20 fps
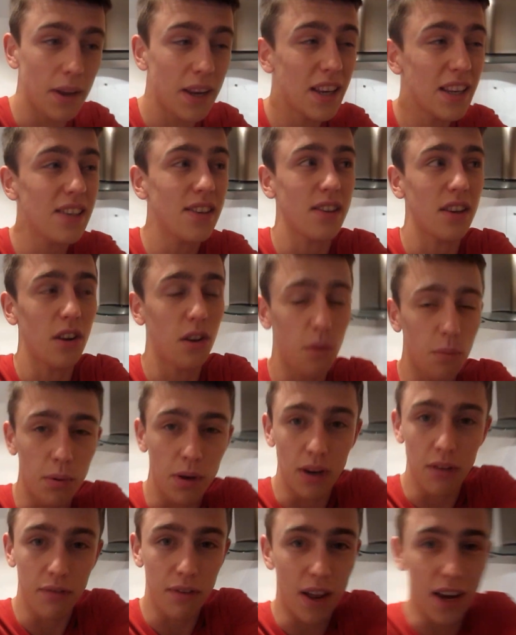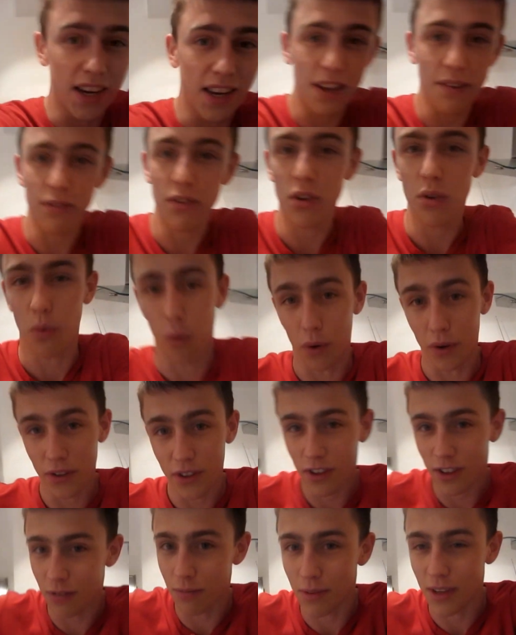It is an open event. If you want
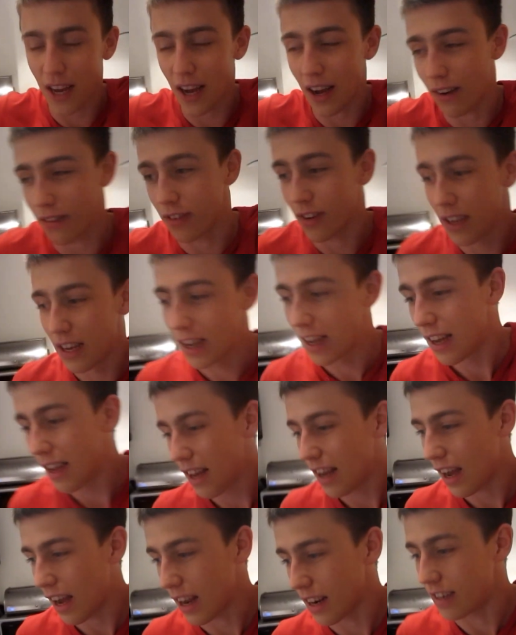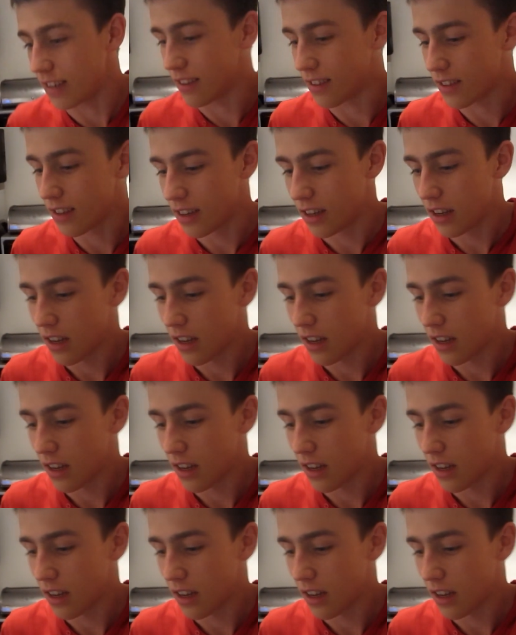to come down and